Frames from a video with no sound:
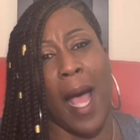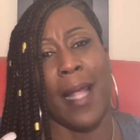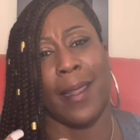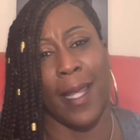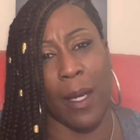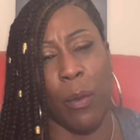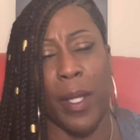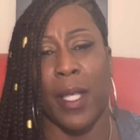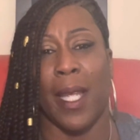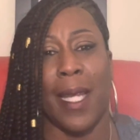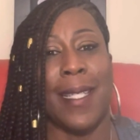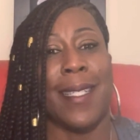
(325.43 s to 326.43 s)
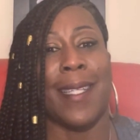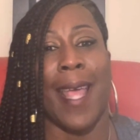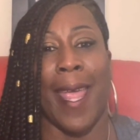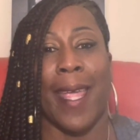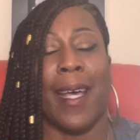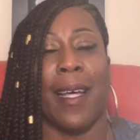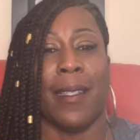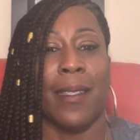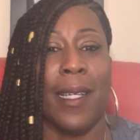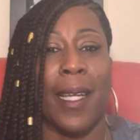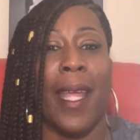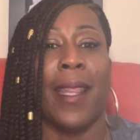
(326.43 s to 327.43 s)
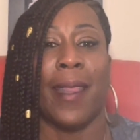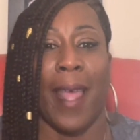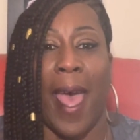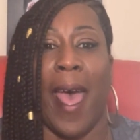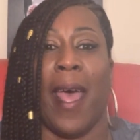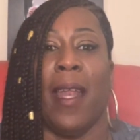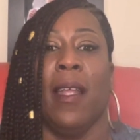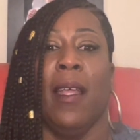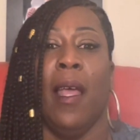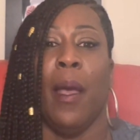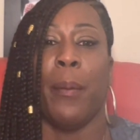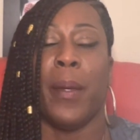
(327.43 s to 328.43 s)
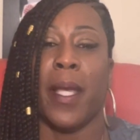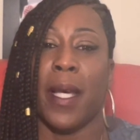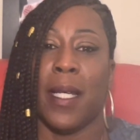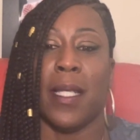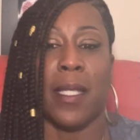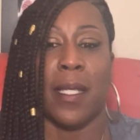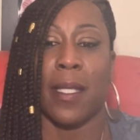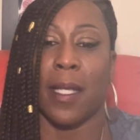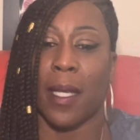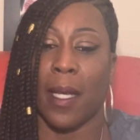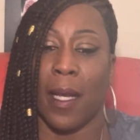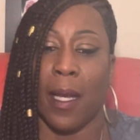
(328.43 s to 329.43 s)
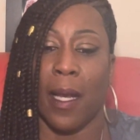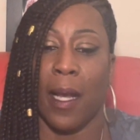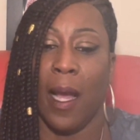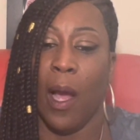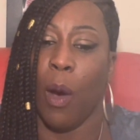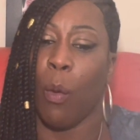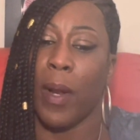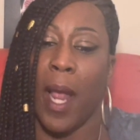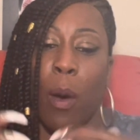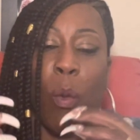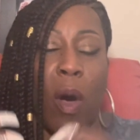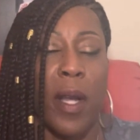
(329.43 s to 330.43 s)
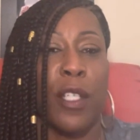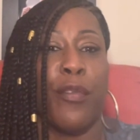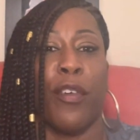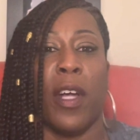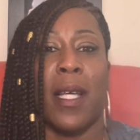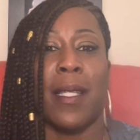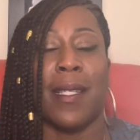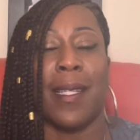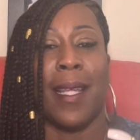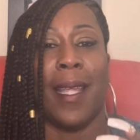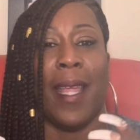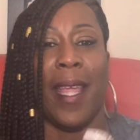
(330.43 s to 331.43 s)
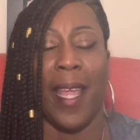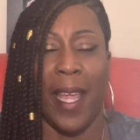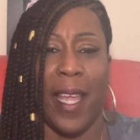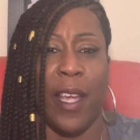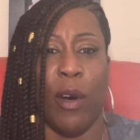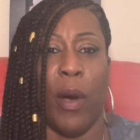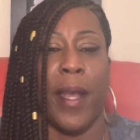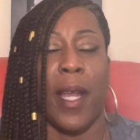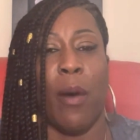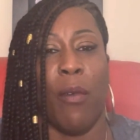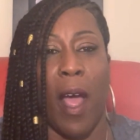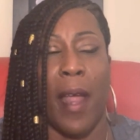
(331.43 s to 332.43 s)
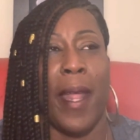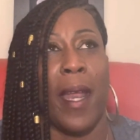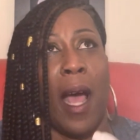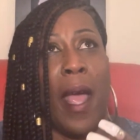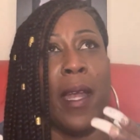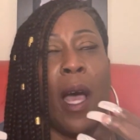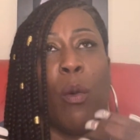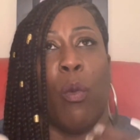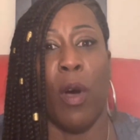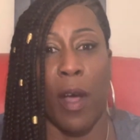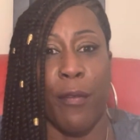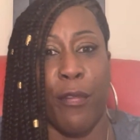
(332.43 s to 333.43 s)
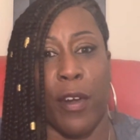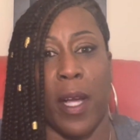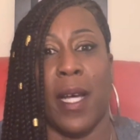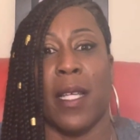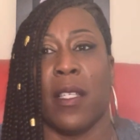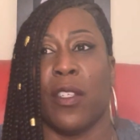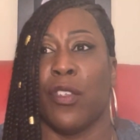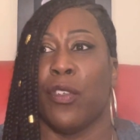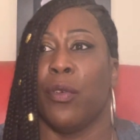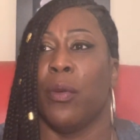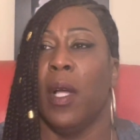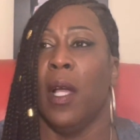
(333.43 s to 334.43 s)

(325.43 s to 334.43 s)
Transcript: think we need to take a look at that, because what I want is for us to heal, and I want for us to